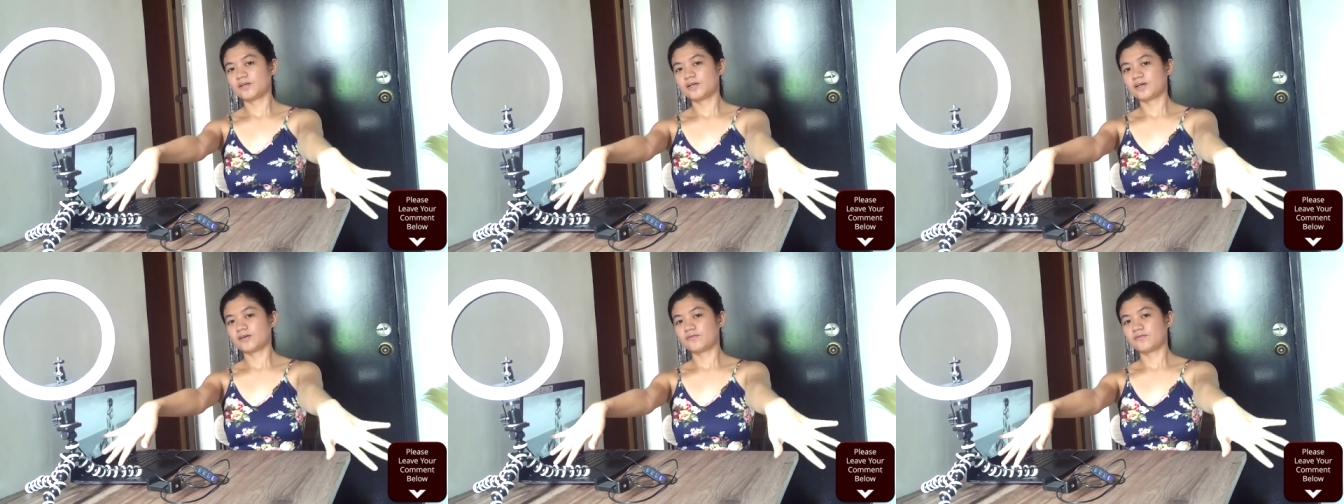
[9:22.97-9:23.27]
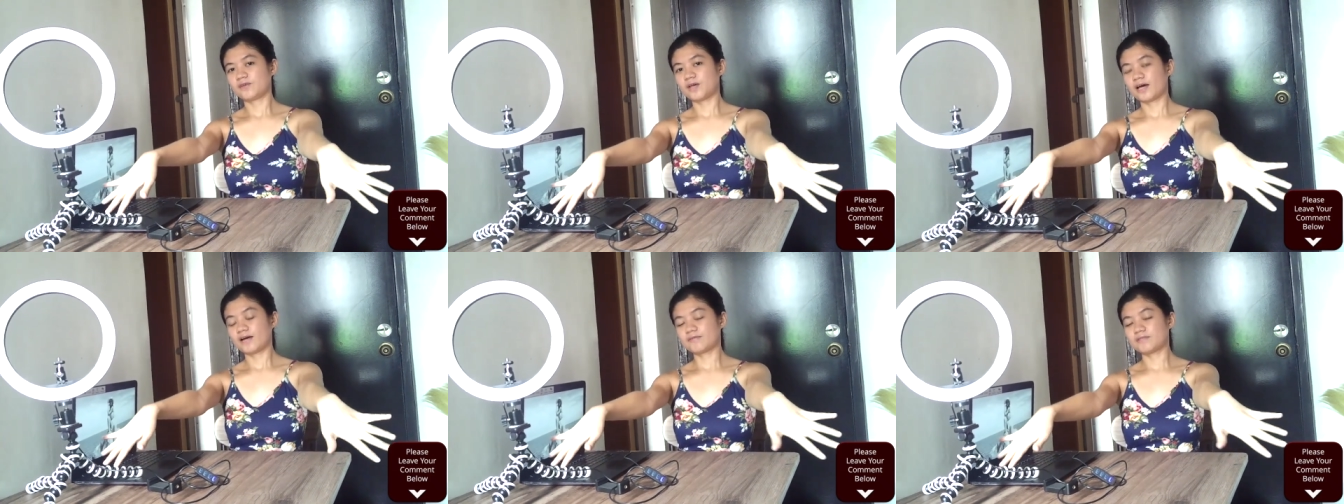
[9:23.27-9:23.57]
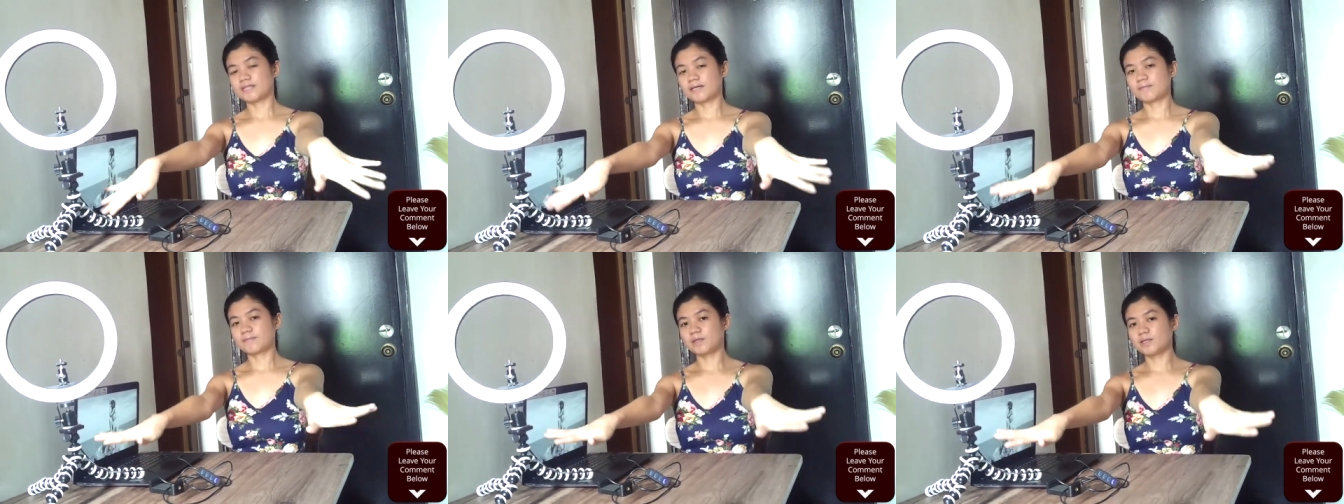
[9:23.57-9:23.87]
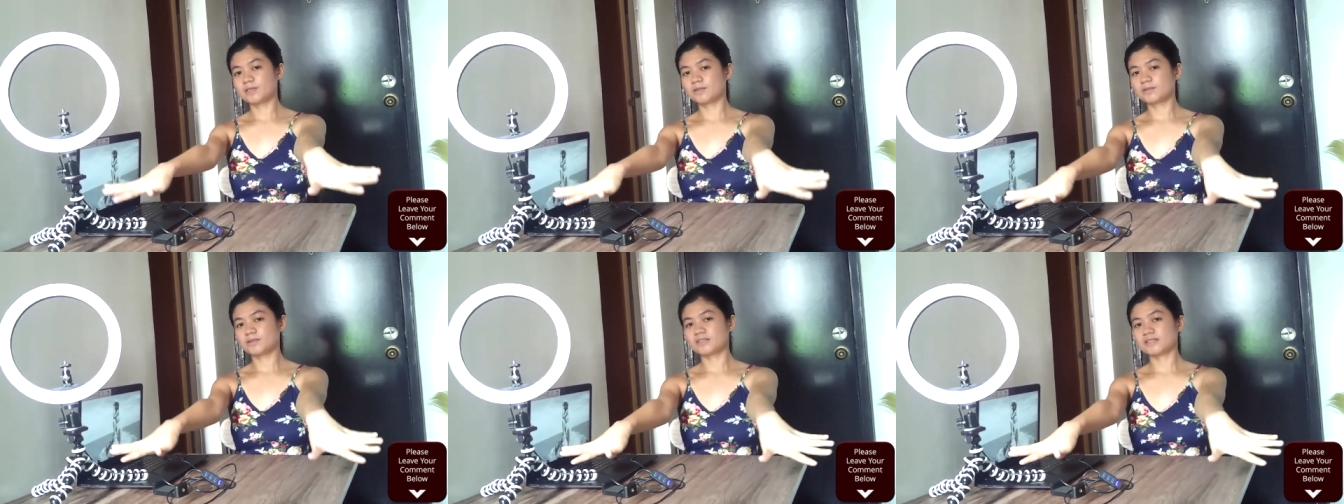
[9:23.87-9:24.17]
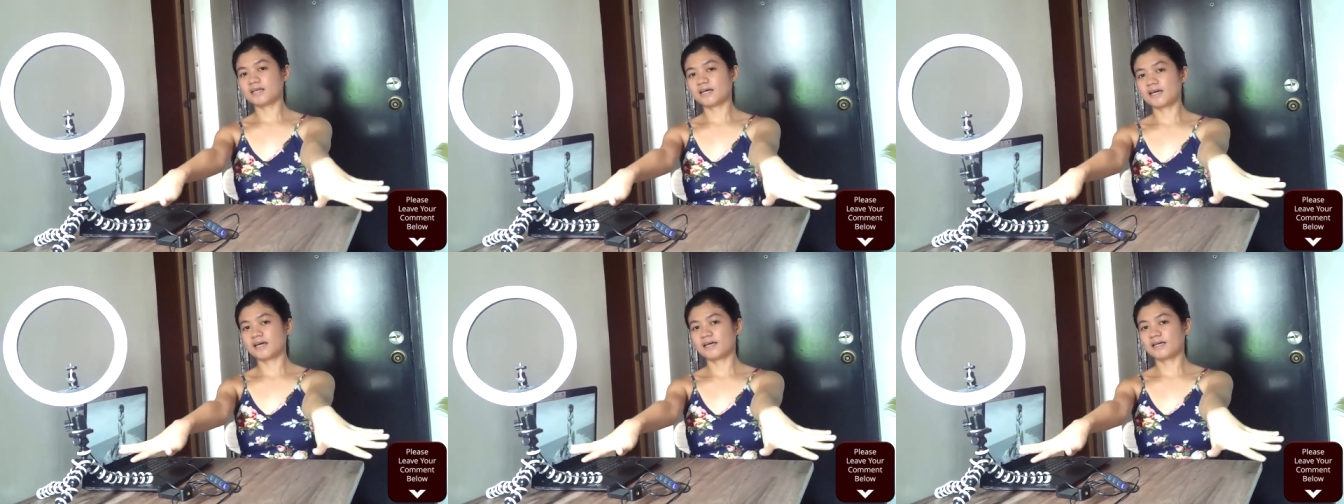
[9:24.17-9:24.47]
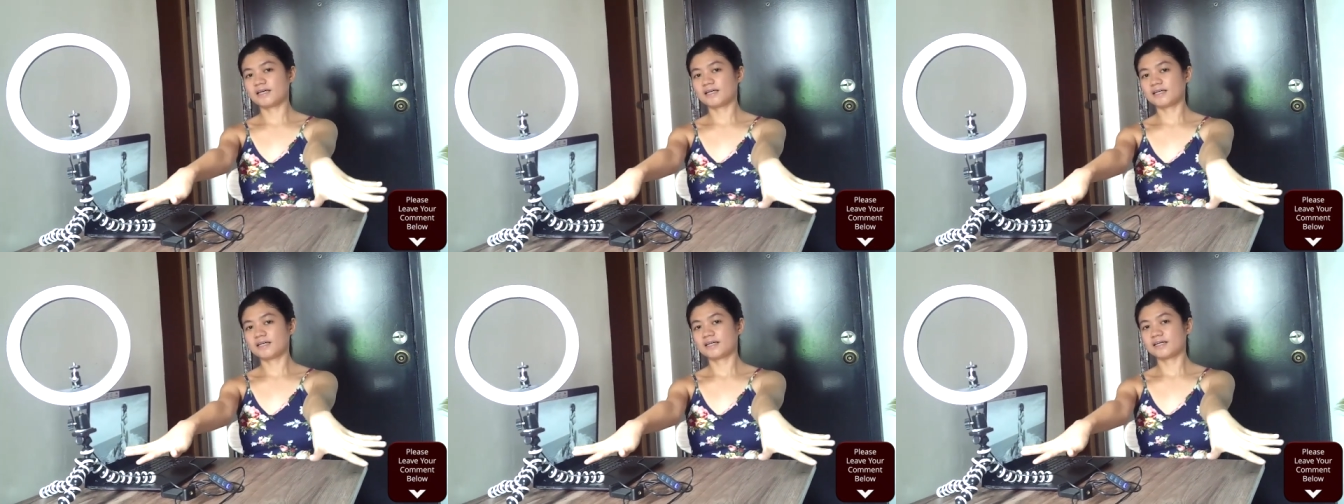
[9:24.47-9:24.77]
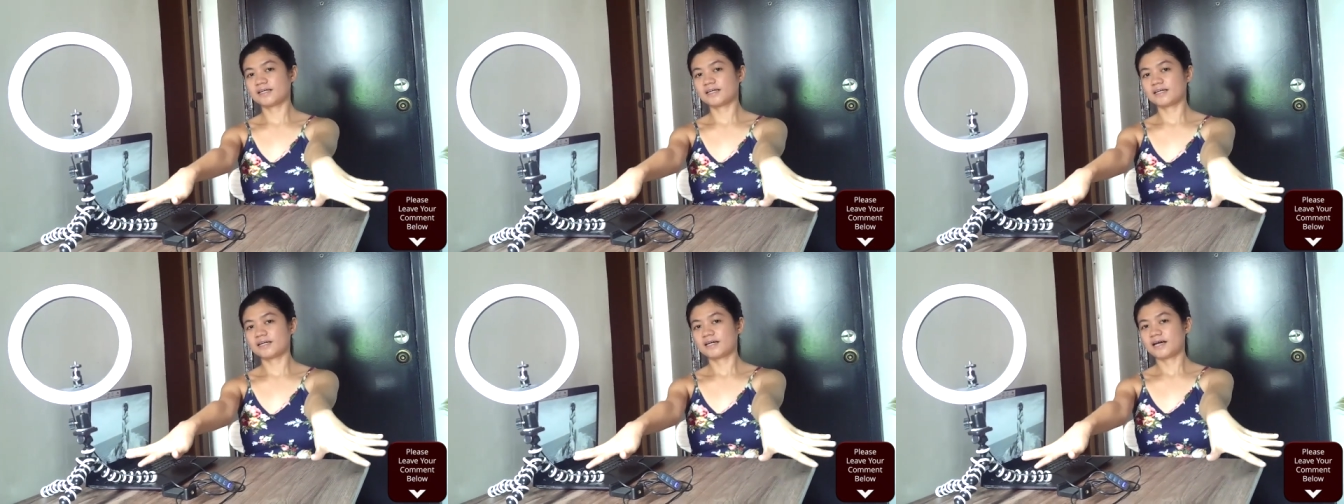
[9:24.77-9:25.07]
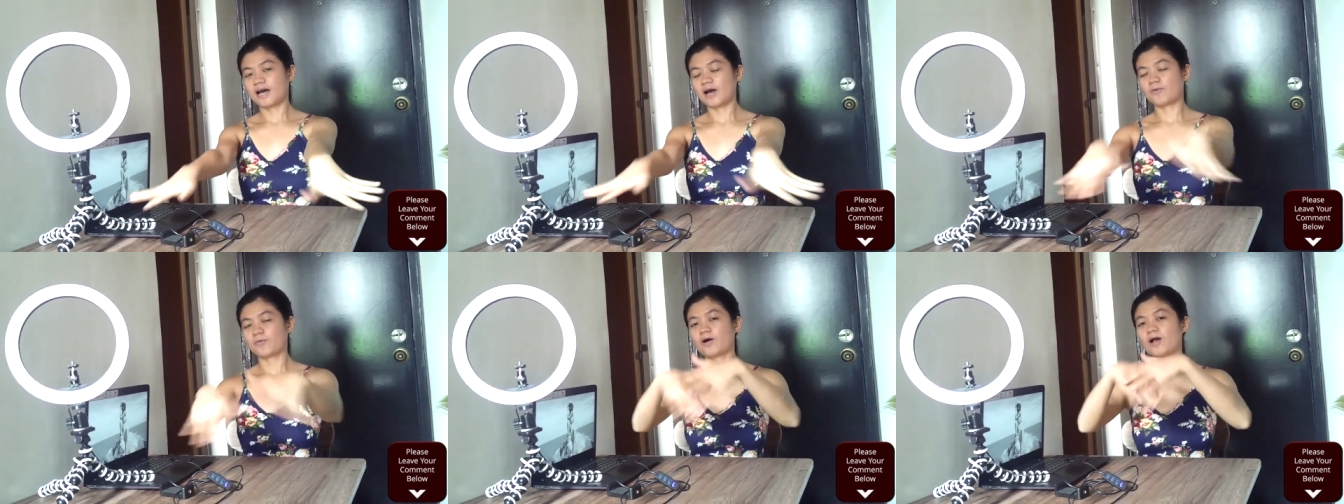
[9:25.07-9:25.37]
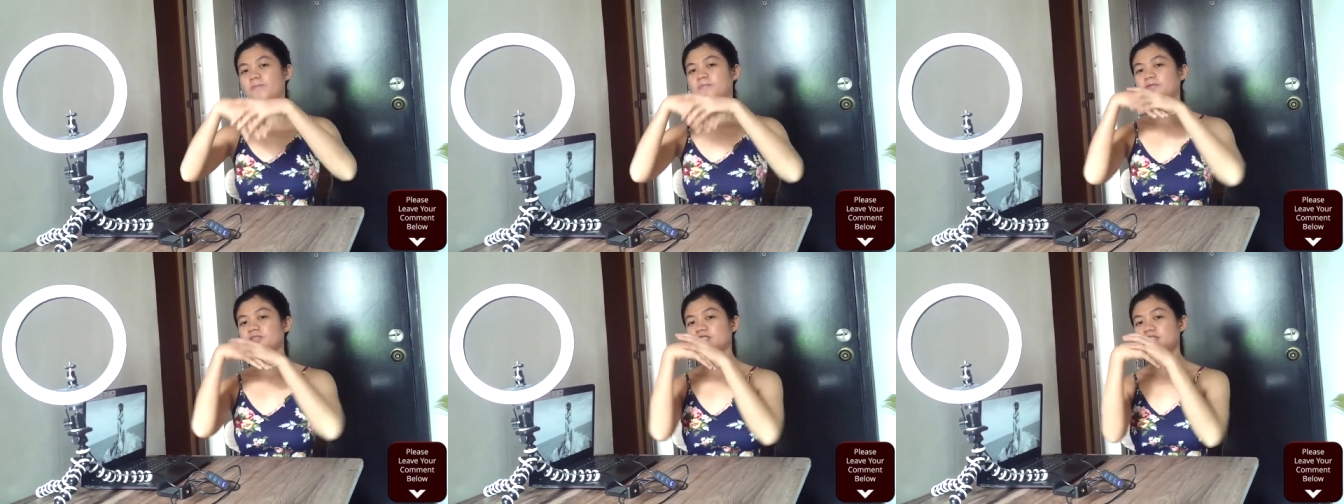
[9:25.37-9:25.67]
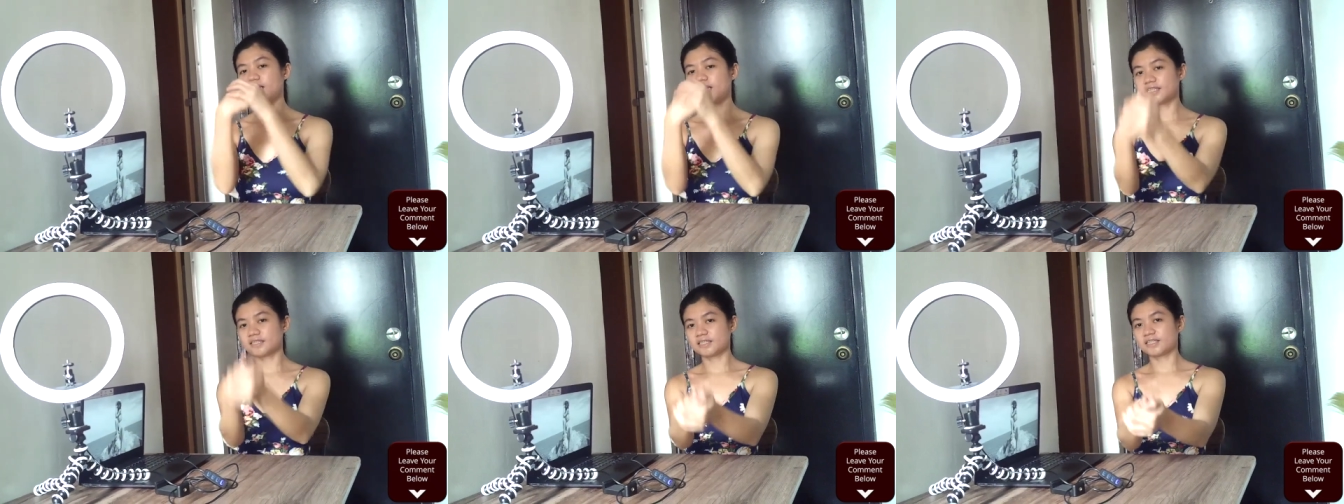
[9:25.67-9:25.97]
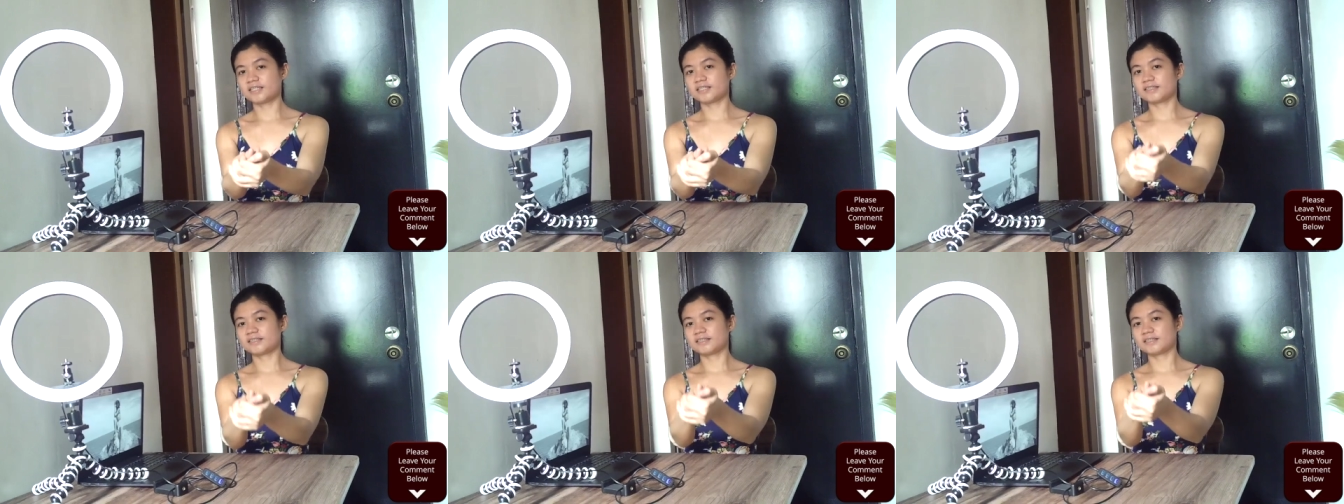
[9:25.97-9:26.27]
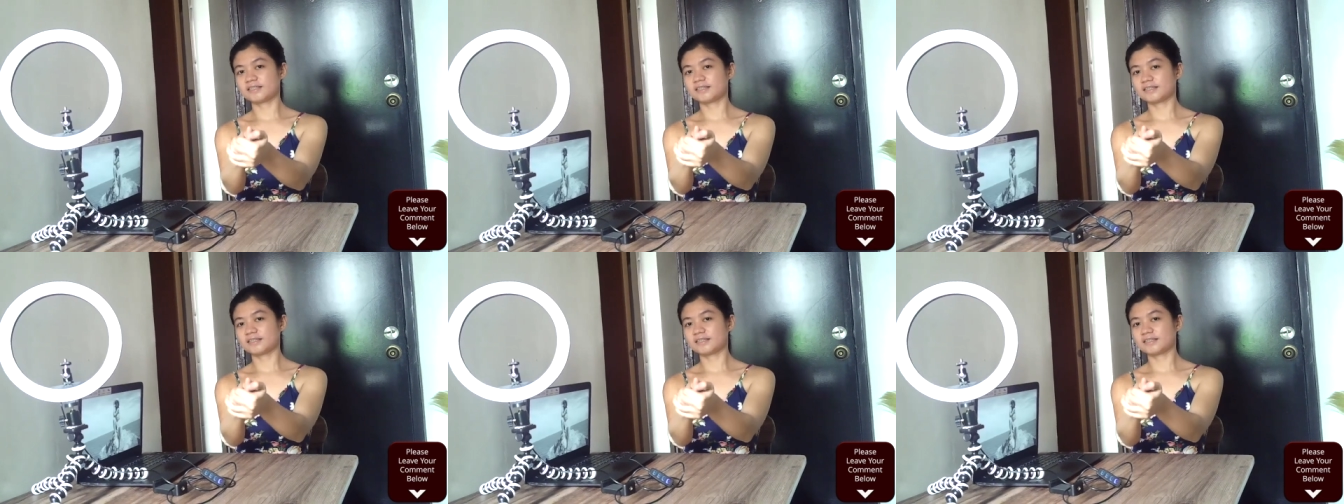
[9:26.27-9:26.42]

If you have something to say, I will appreciate it